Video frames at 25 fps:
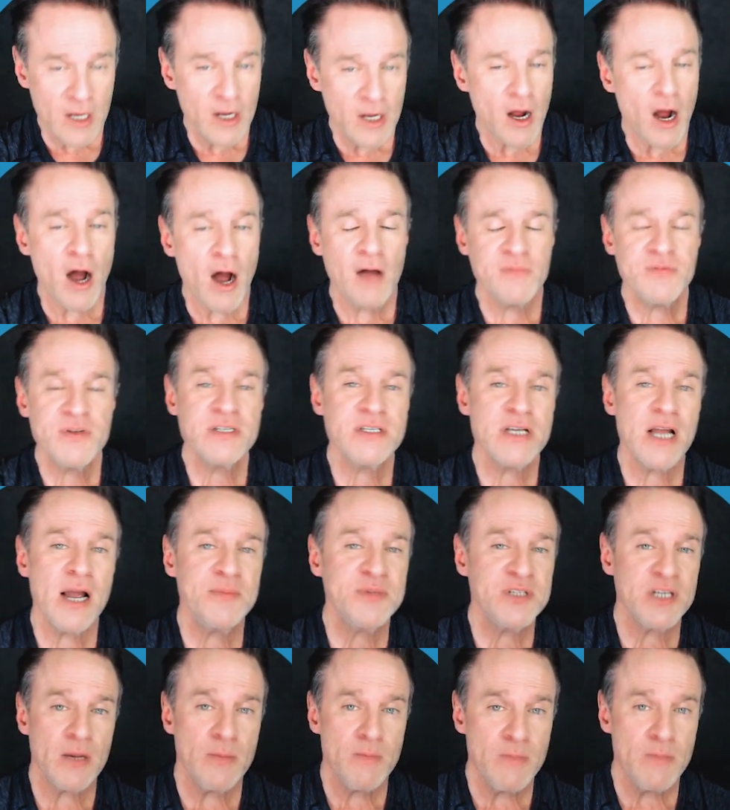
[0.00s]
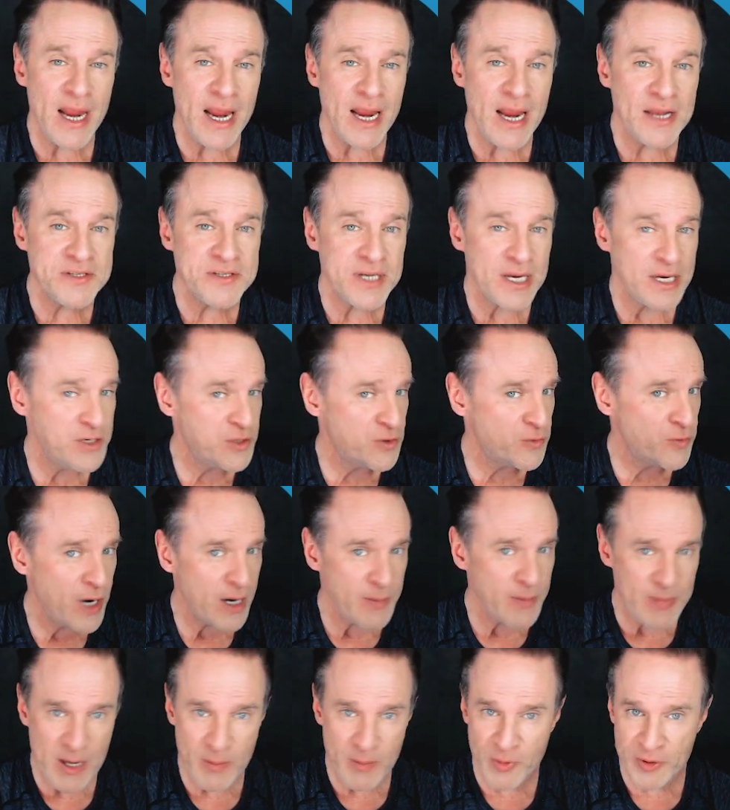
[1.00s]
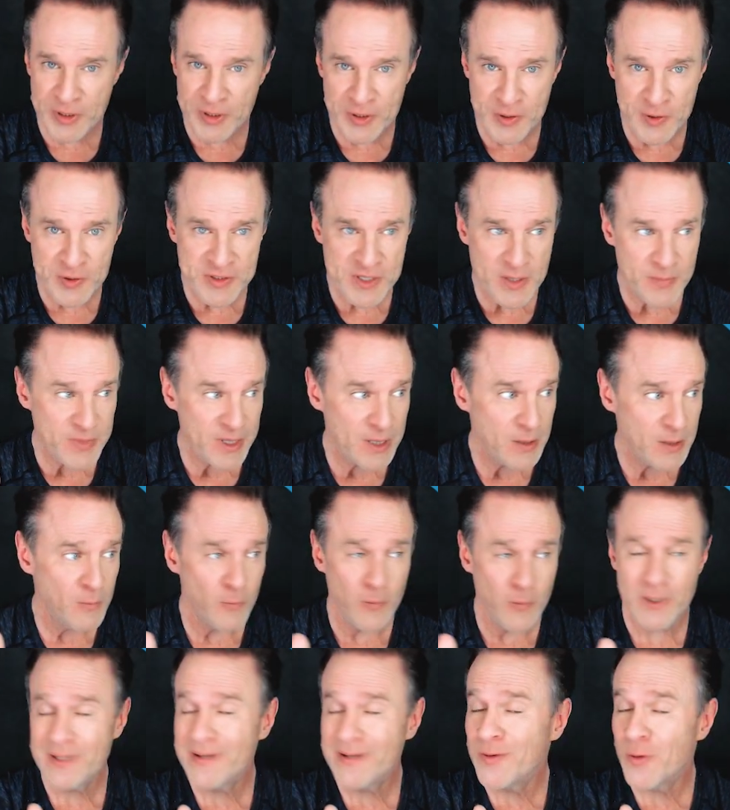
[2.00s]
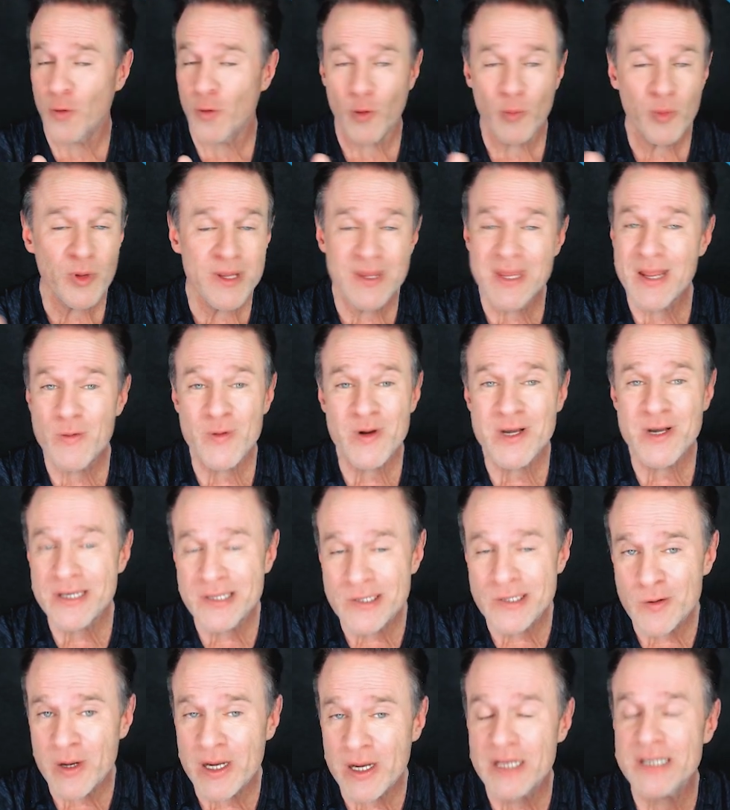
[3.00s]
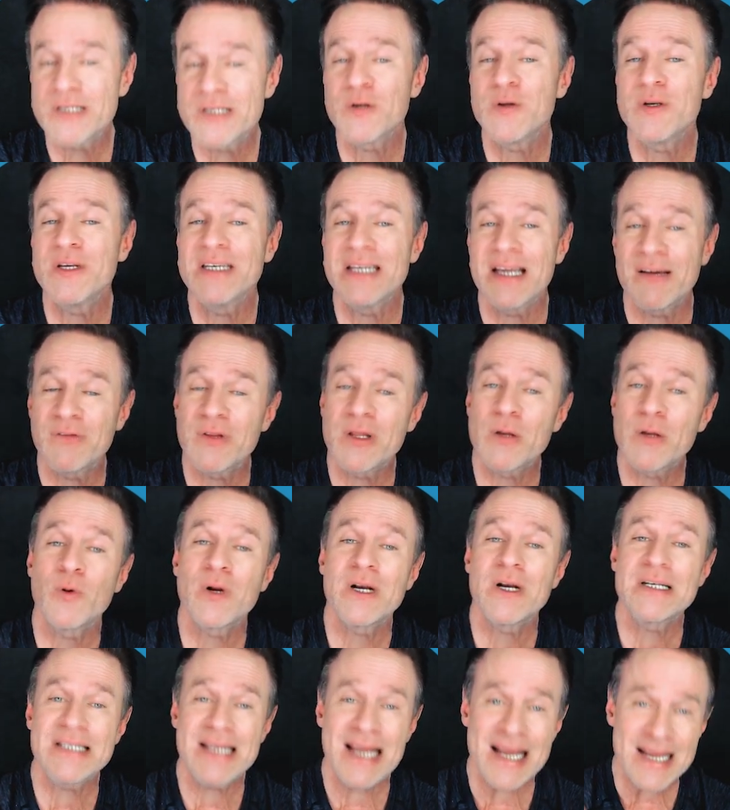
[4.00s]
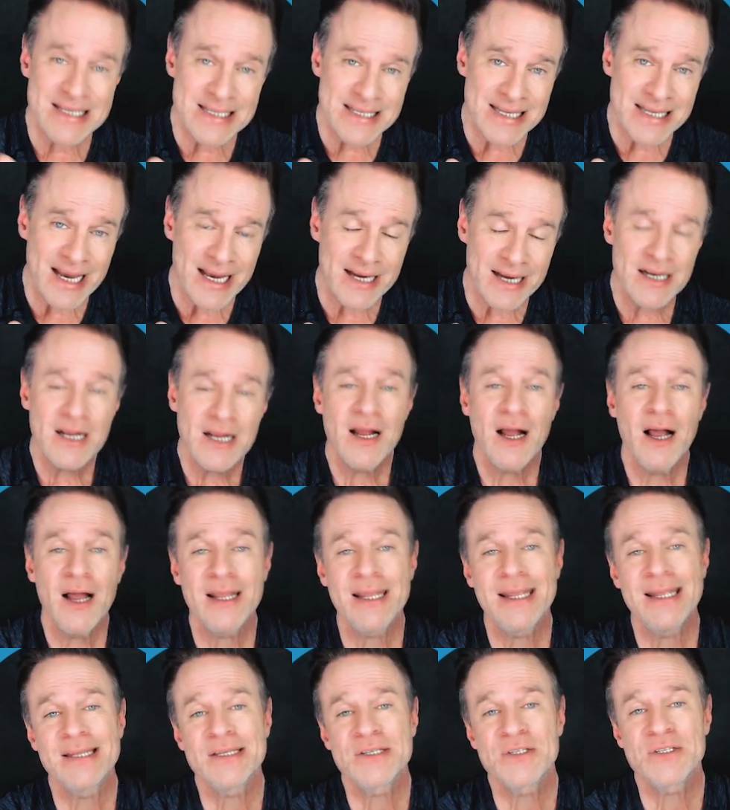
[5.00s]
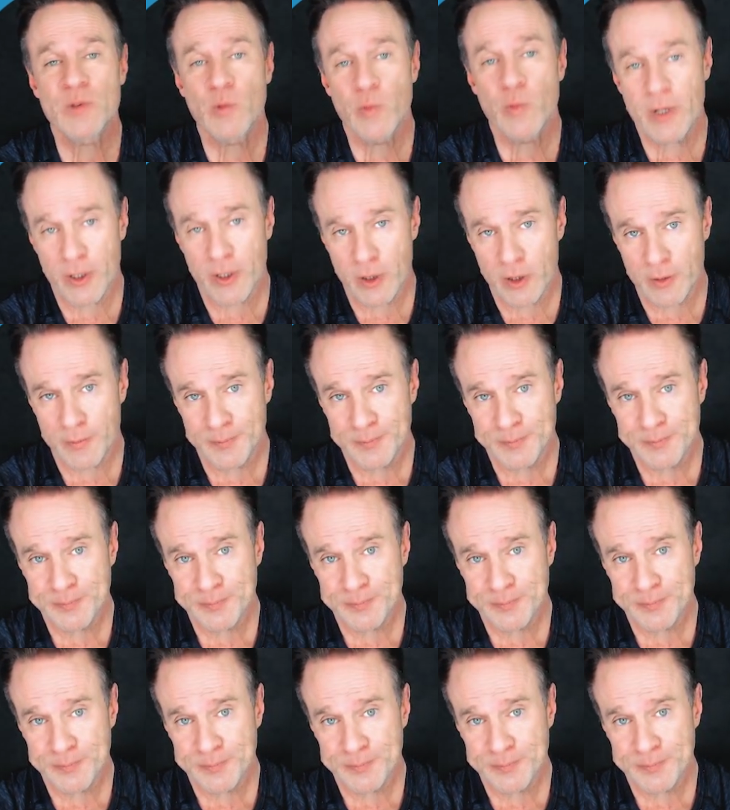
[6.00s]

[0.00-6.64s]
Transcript: Oftentimes commands can direct people to do something when normally they wouldn't do it. So you definitely want to test that against the winner.